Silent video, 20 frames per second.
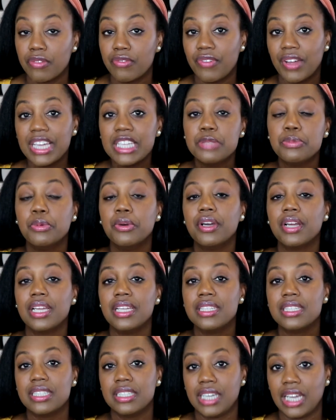Facebook
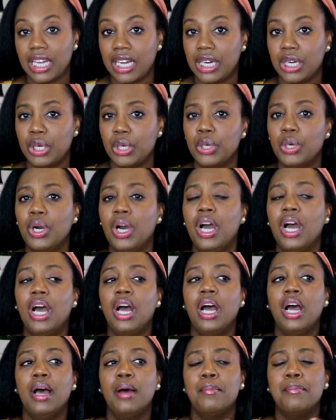is now
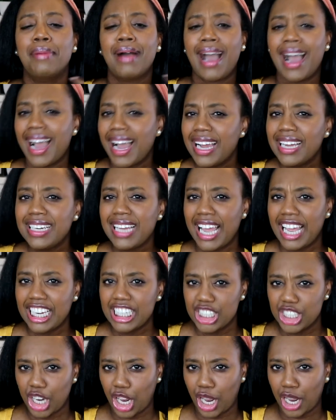behind
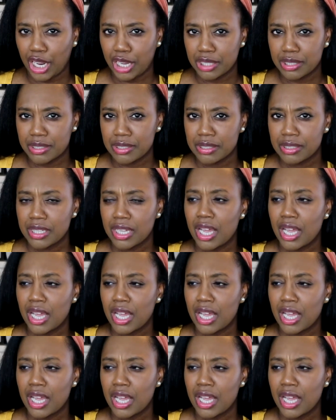hashtags.